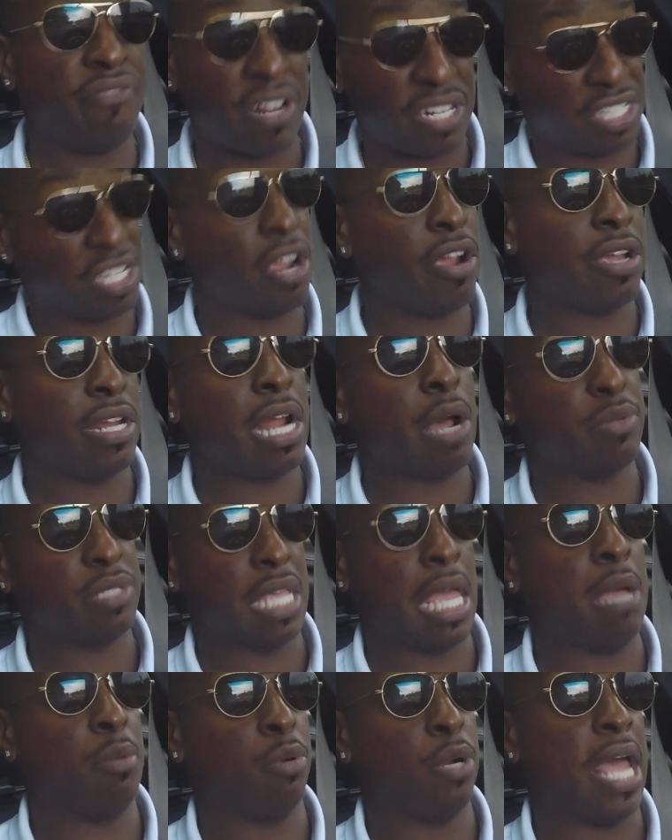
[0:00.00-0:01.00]
Vegetarian, I was
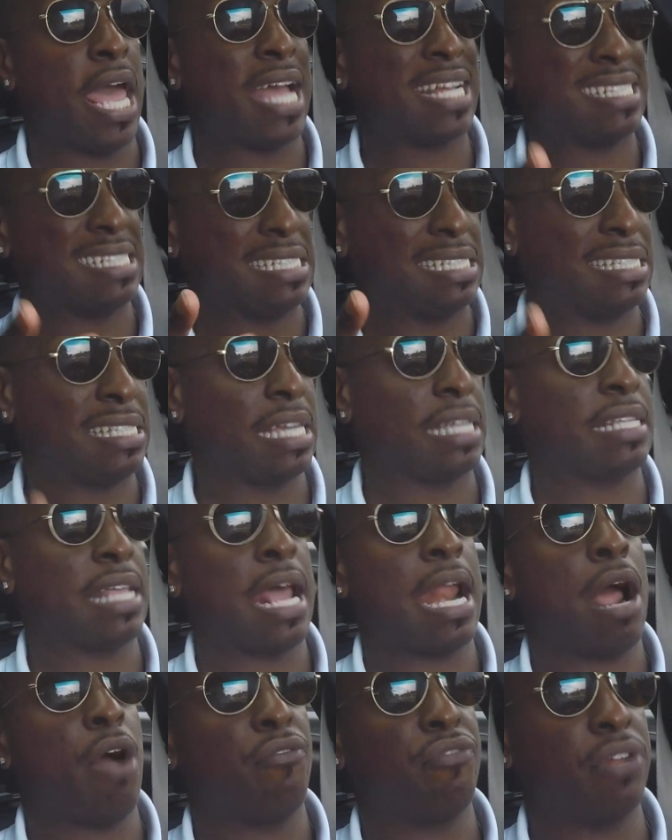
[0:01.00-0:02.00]
able to actually stick
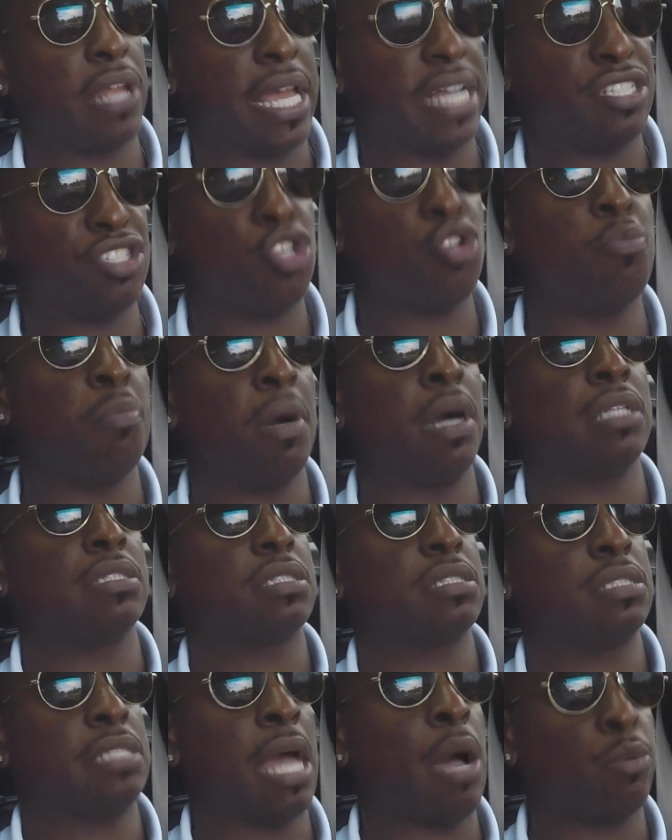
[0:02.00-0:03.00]
that out for like 2
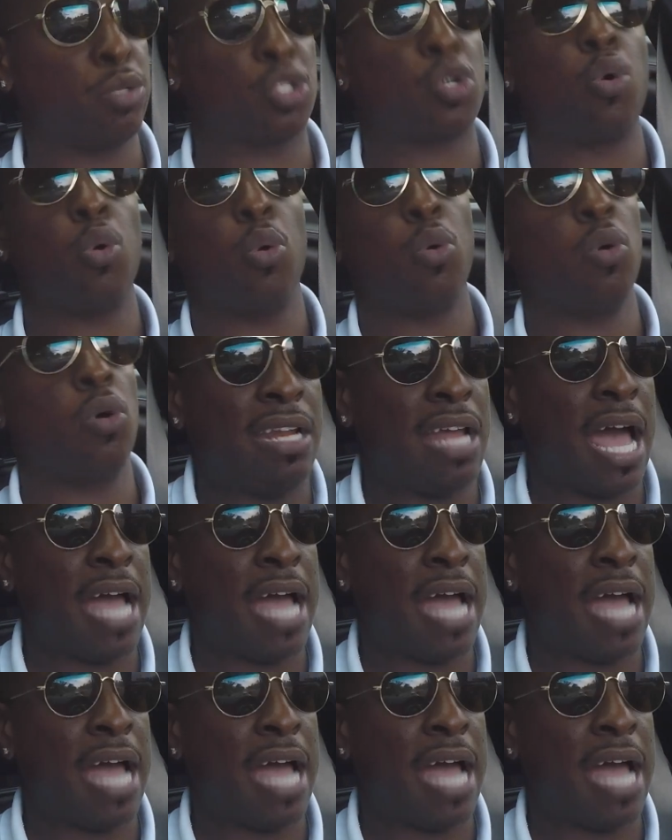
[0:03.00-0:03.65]
months. That was cool.